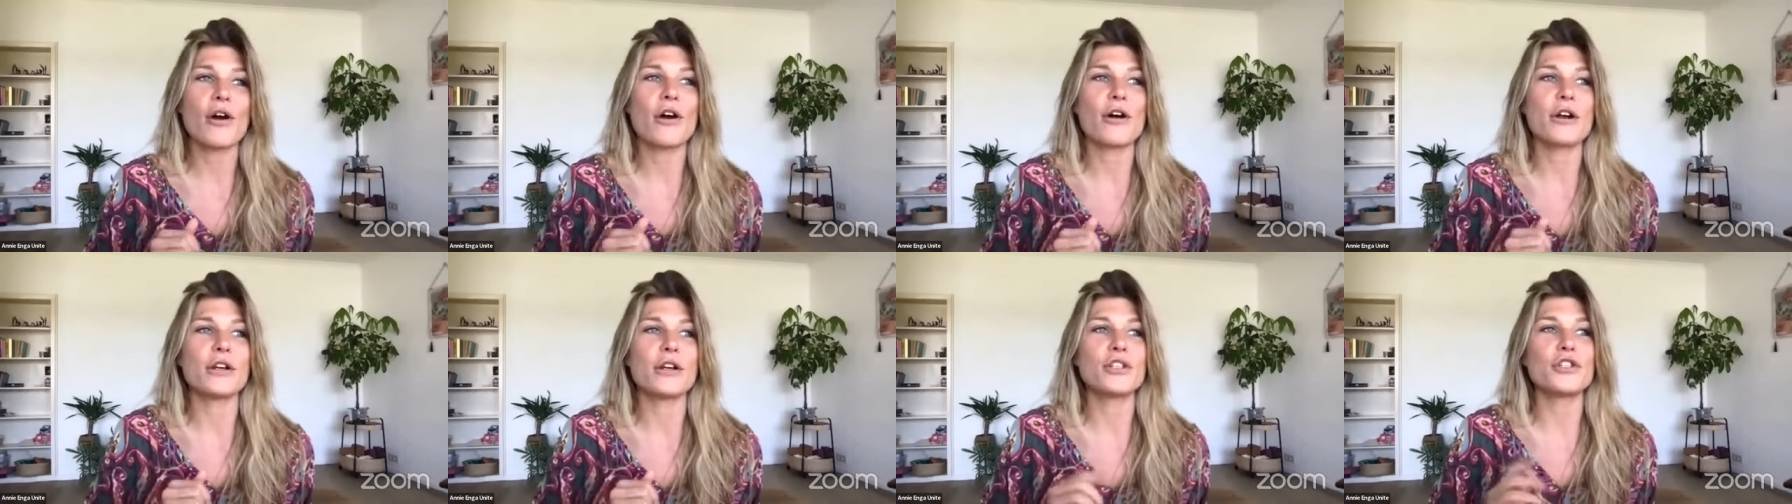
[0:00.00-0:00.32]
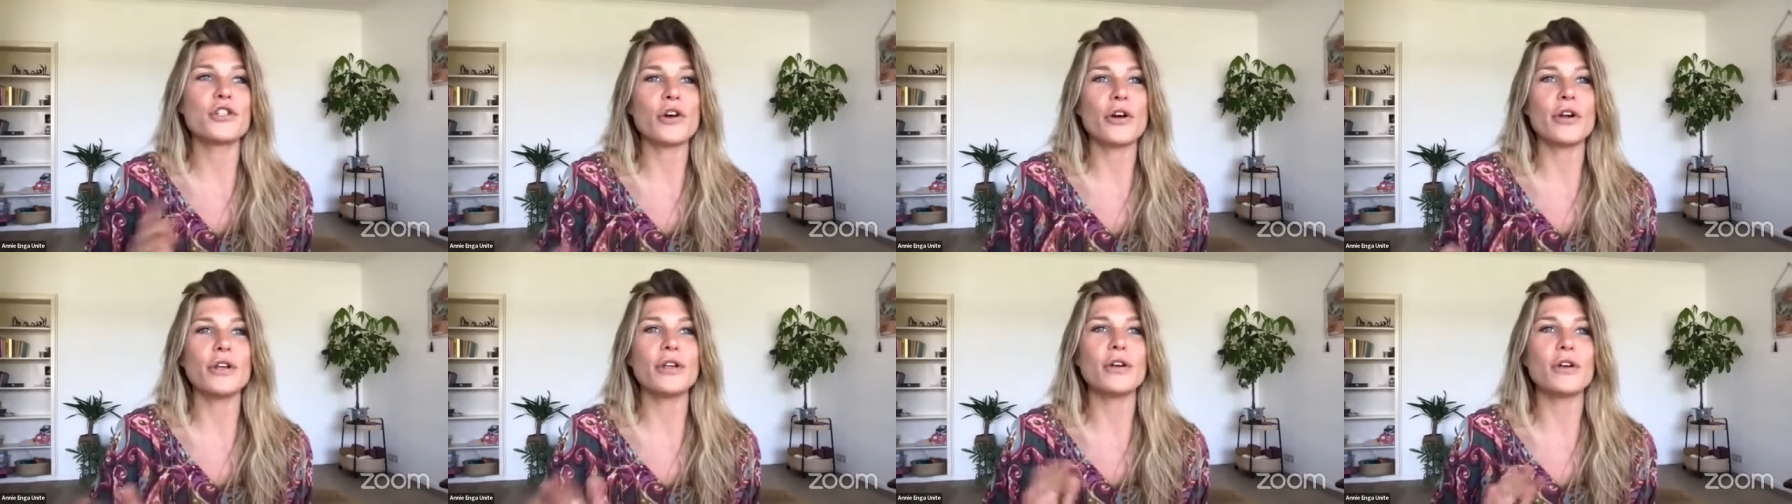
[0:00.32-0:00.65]
or
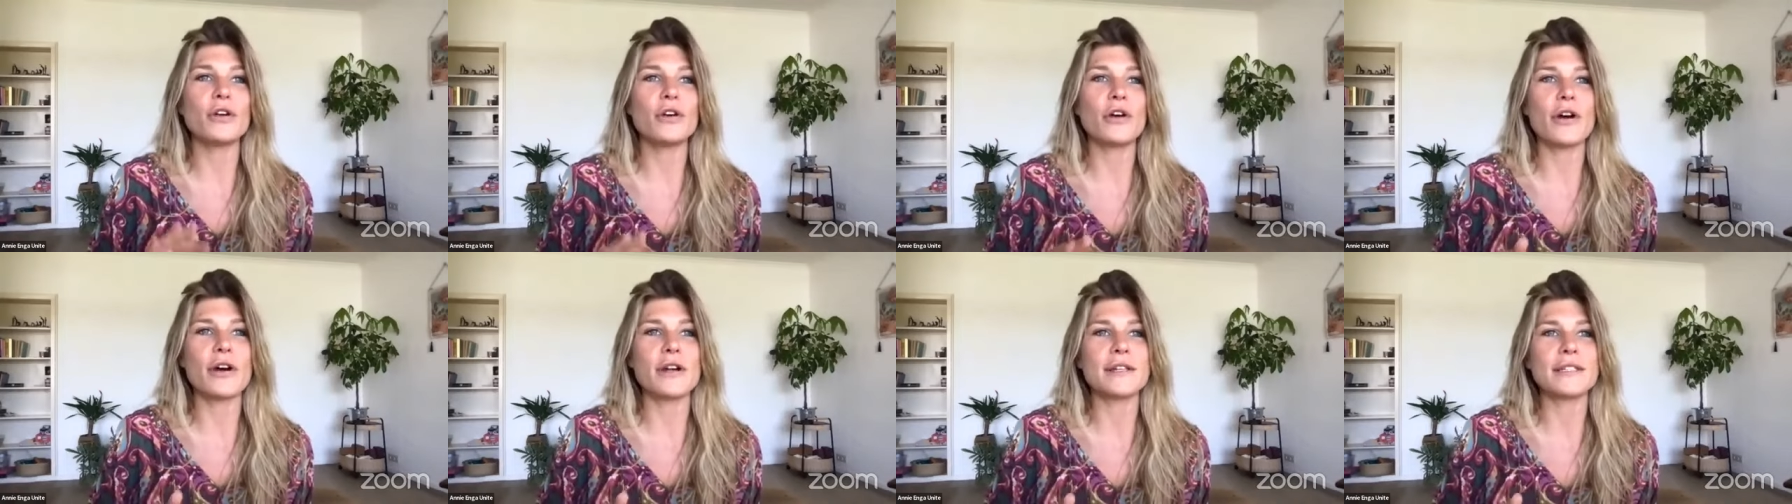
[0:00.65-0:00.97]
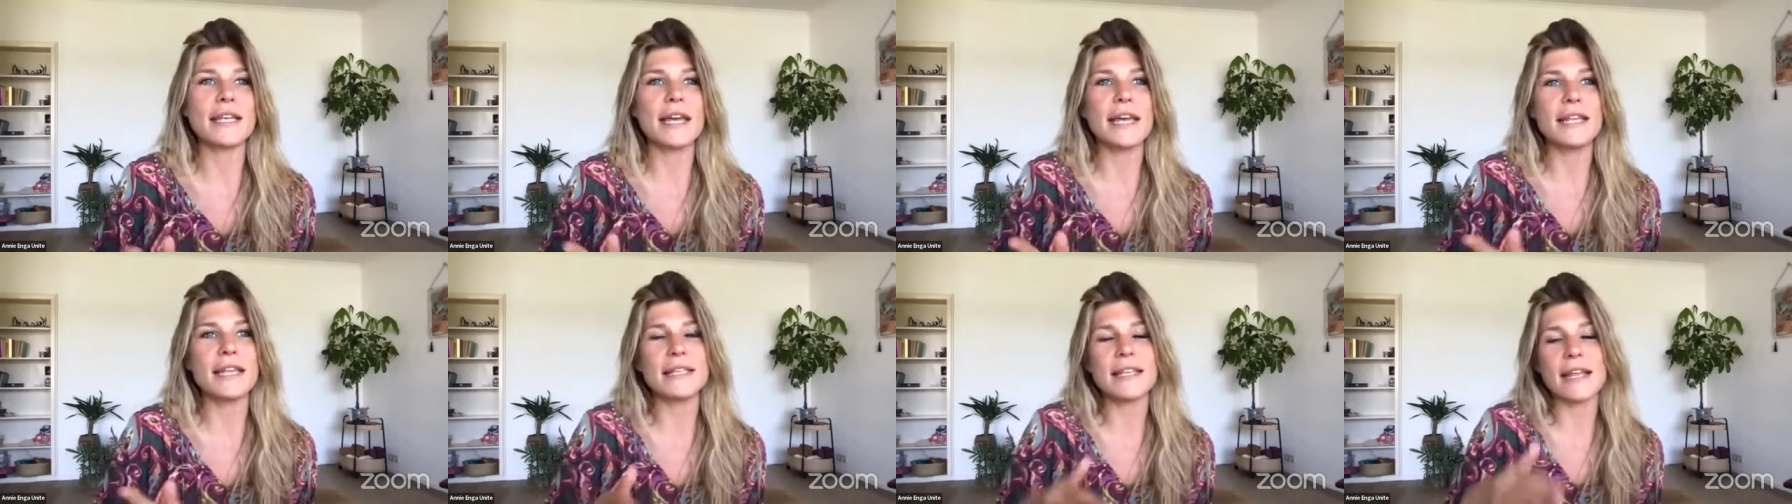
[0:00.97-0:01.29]
join a
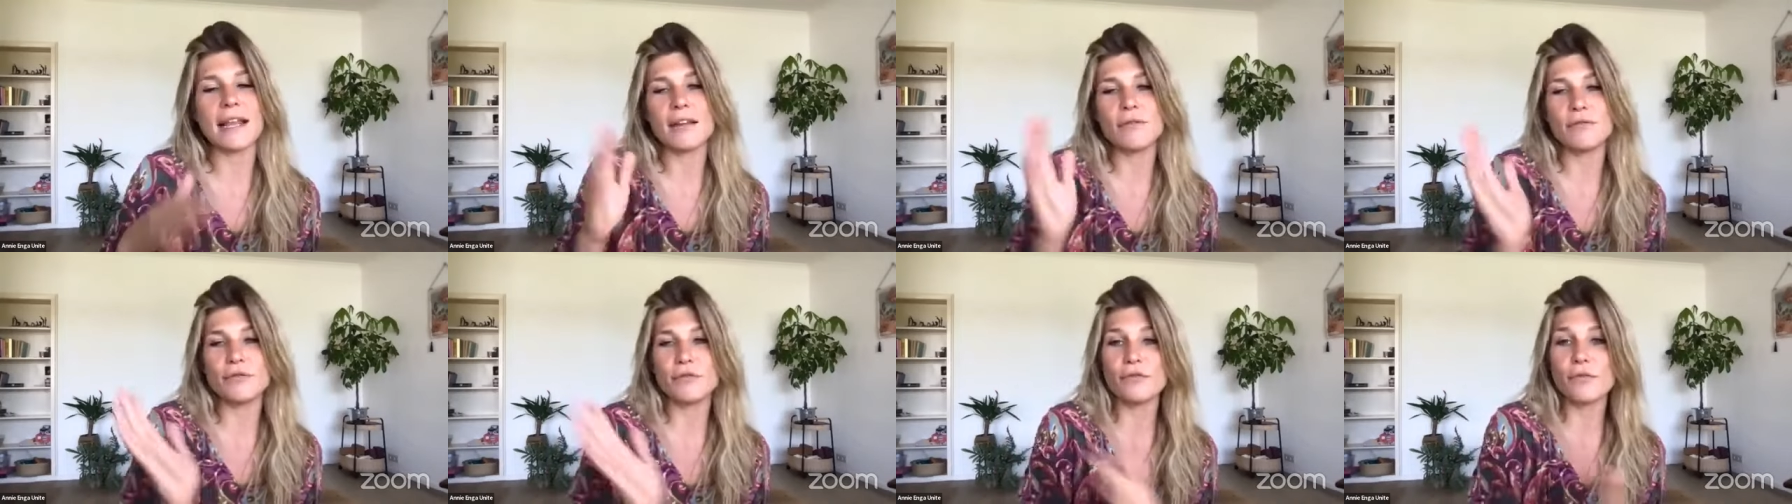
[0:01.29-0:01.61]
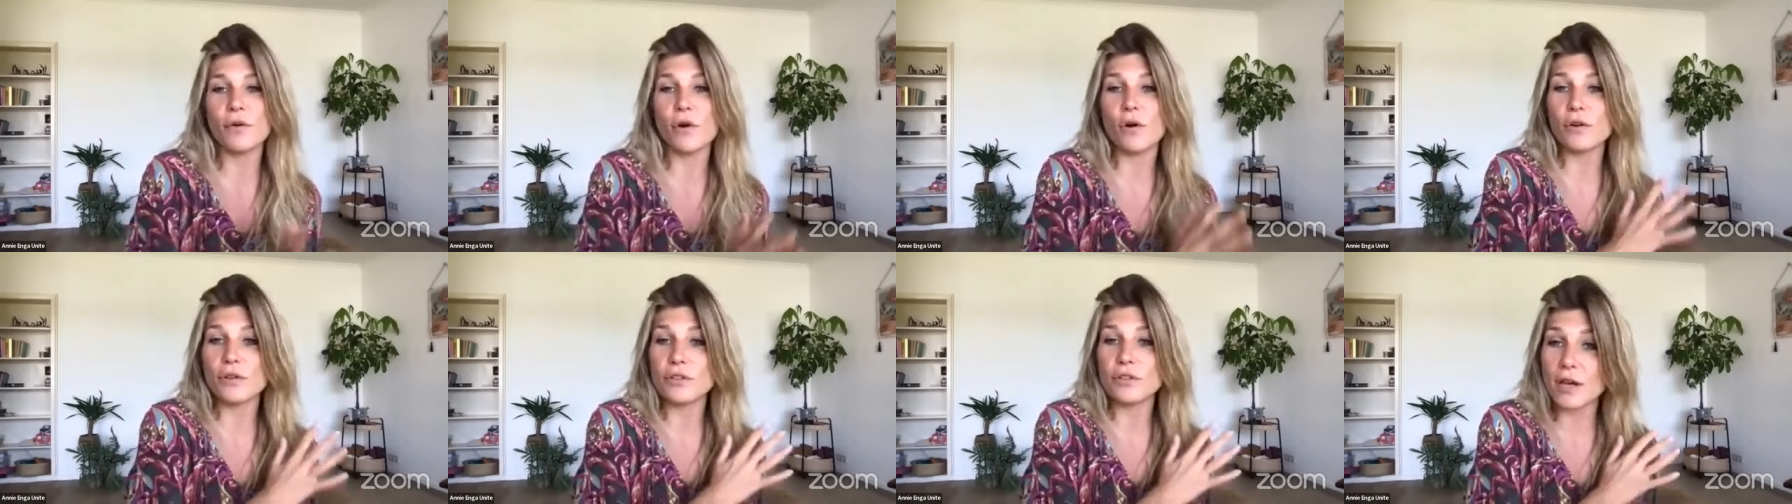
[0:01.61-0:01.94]
course and then
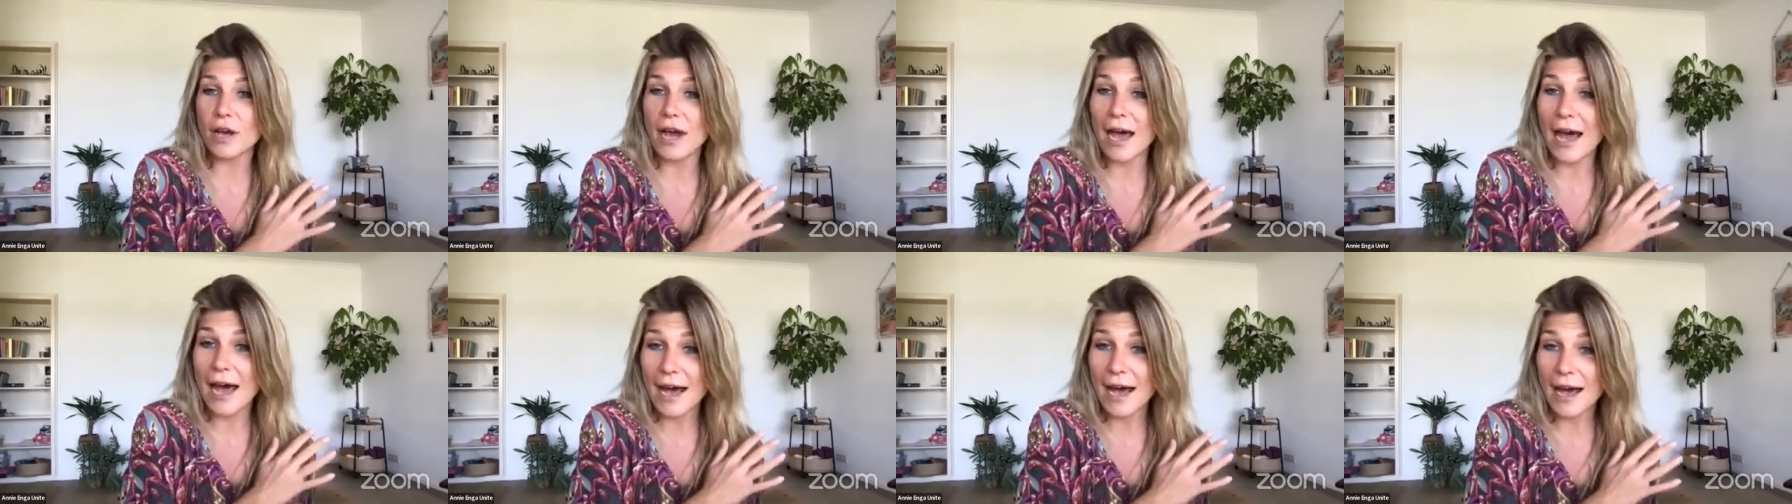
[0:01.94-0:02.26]
falls